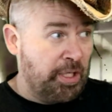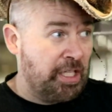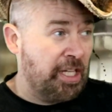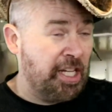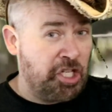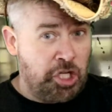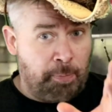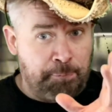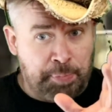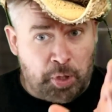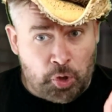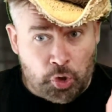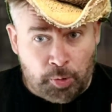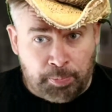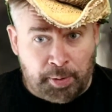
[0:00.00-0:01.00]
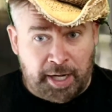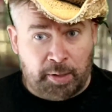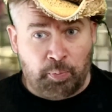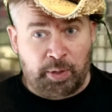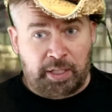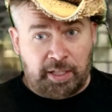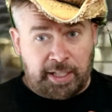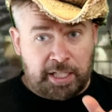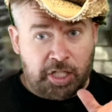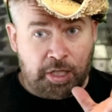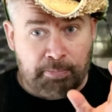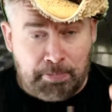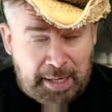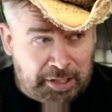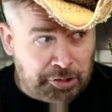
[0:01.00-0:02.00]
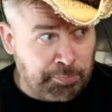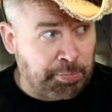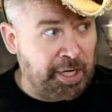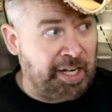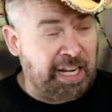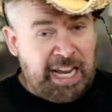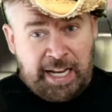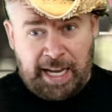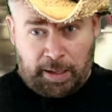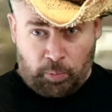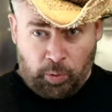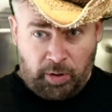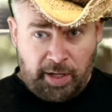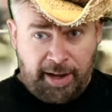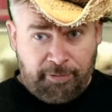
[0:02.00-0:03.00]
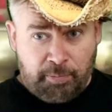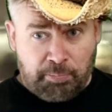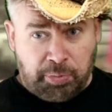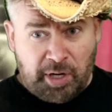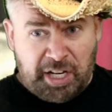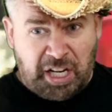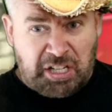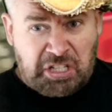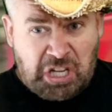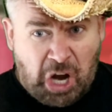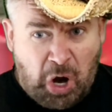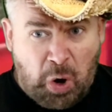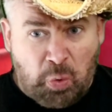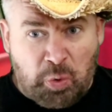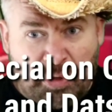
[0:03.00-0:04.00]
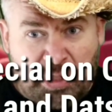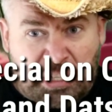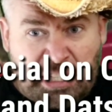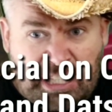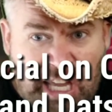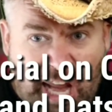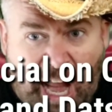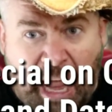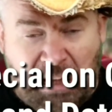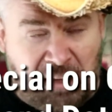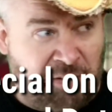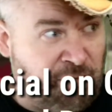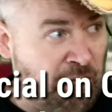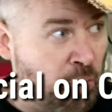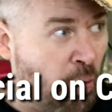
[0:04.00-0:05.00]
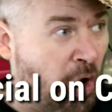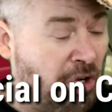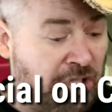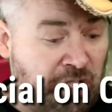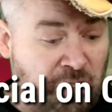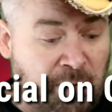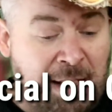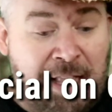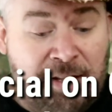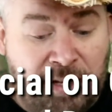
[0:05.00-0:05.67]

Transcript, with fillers: We can get you purebred. We can get you mixed bred. Heck, we'll even breed a dog with a cat if you want to.